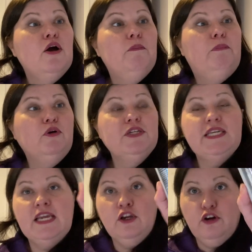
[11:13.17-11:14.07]

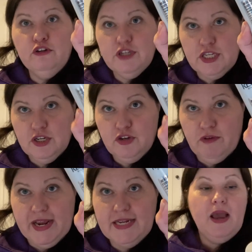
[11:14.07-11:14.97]
bonding
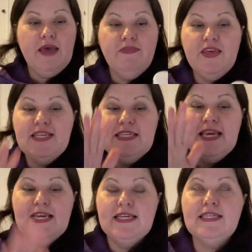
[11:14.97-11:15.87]
concentrate. And this
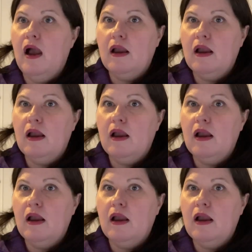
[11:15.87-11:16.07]
is